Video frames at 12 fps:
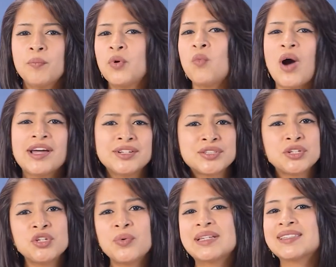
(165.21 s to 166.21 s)
But why does the
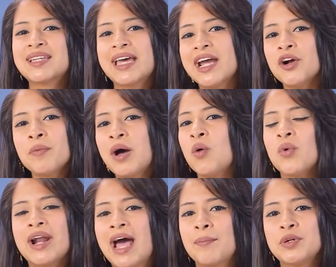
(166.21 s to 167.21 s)
U S care about
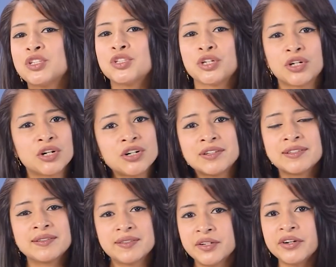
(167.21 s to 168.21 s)
what happens to Kurds
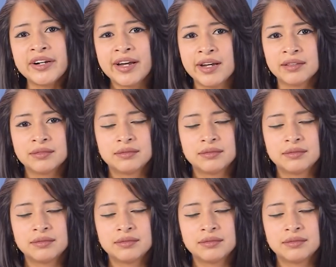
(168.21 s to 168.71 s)
in Syria?